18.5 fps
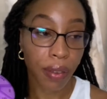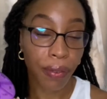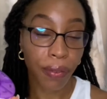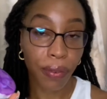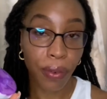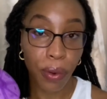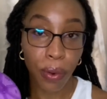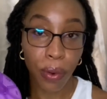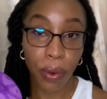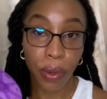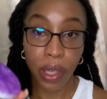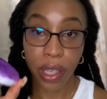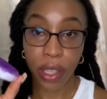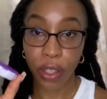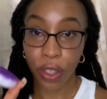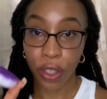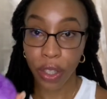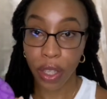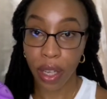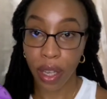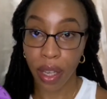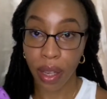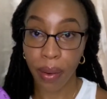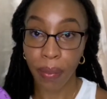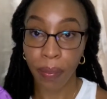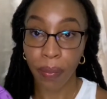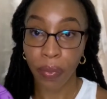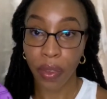for each day
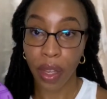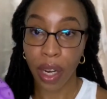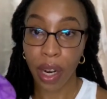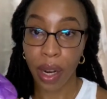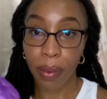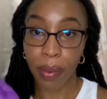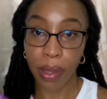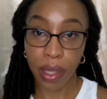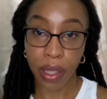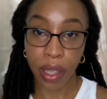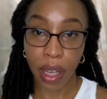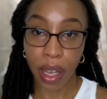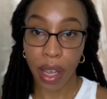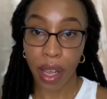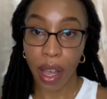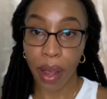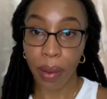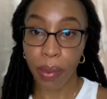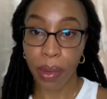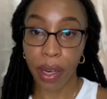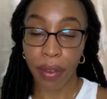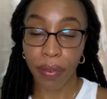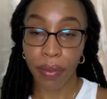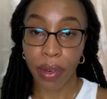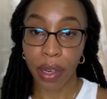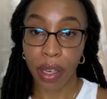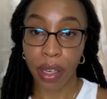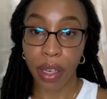that I was there, I would
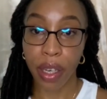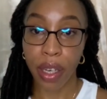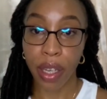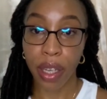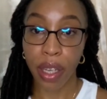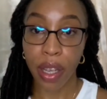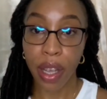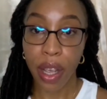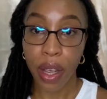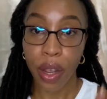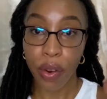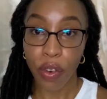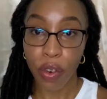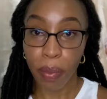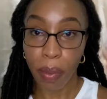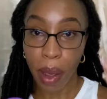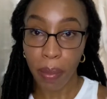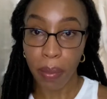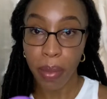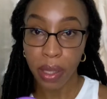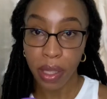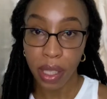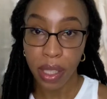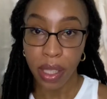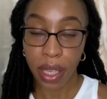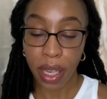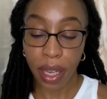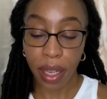definitely remember to
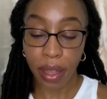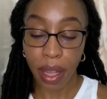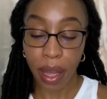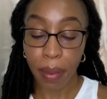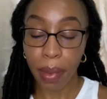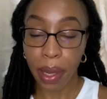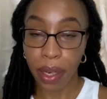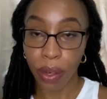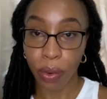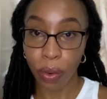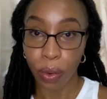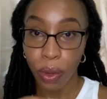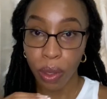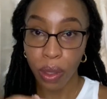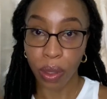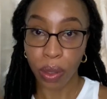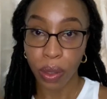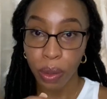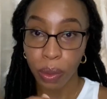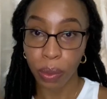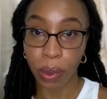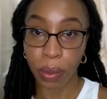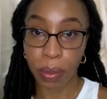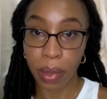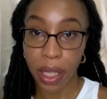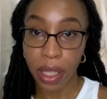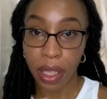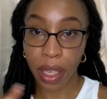take them and all would
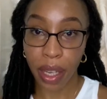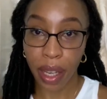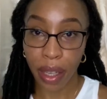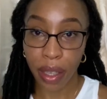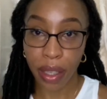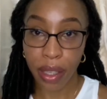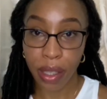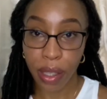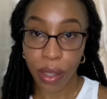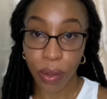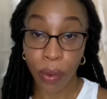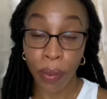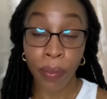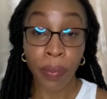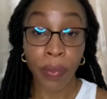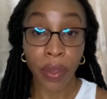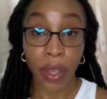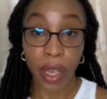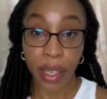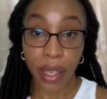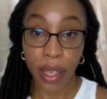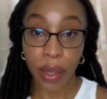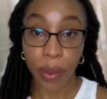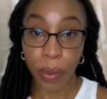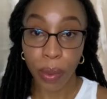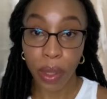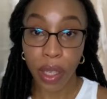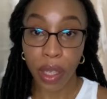be together. So it did
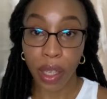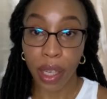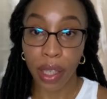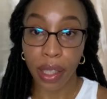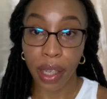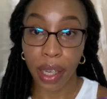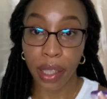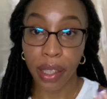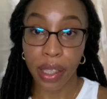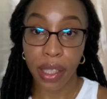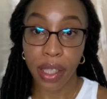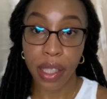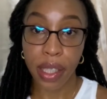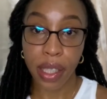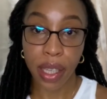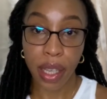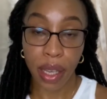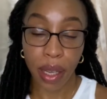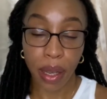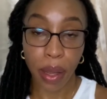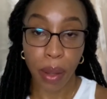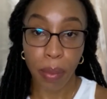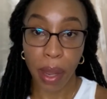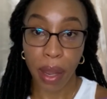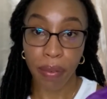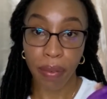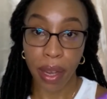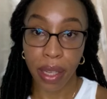work and I did take
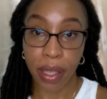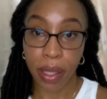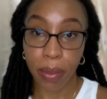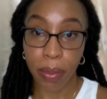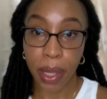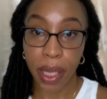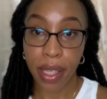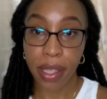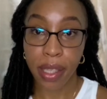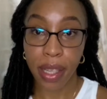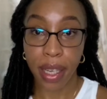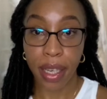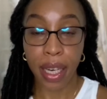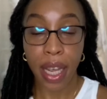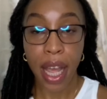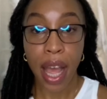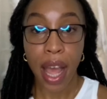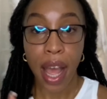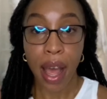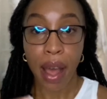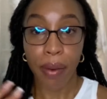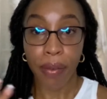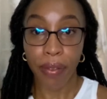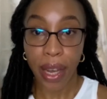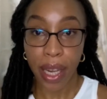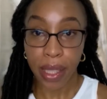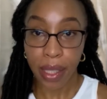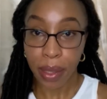my vitamins and
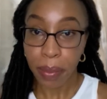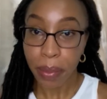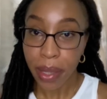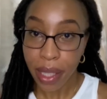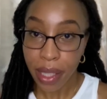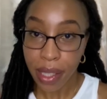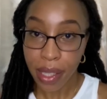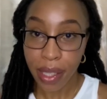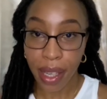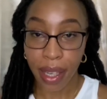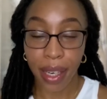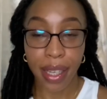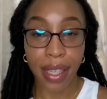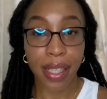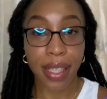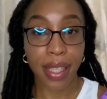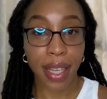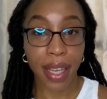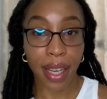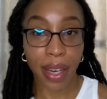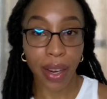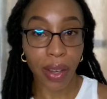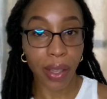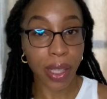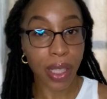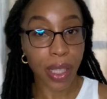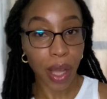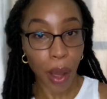vitamins and I stayed
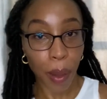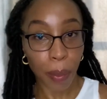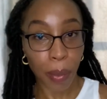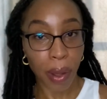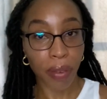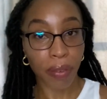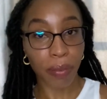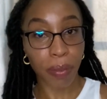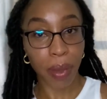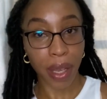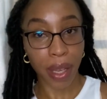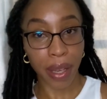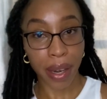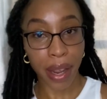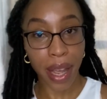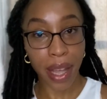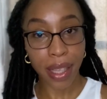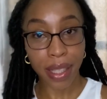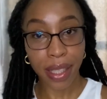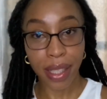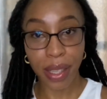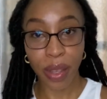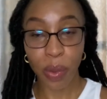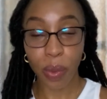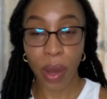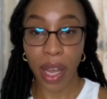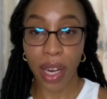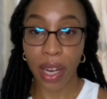on top of being healthy
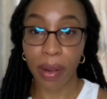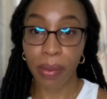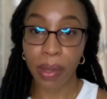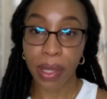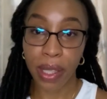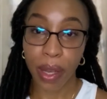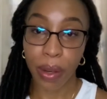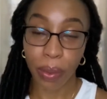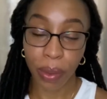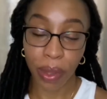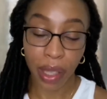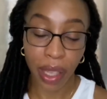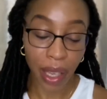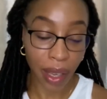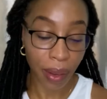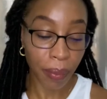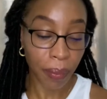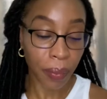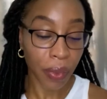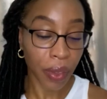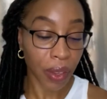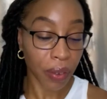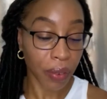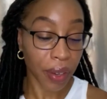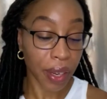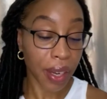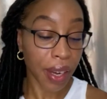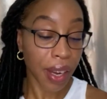while I was out there,
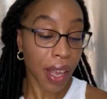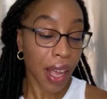right?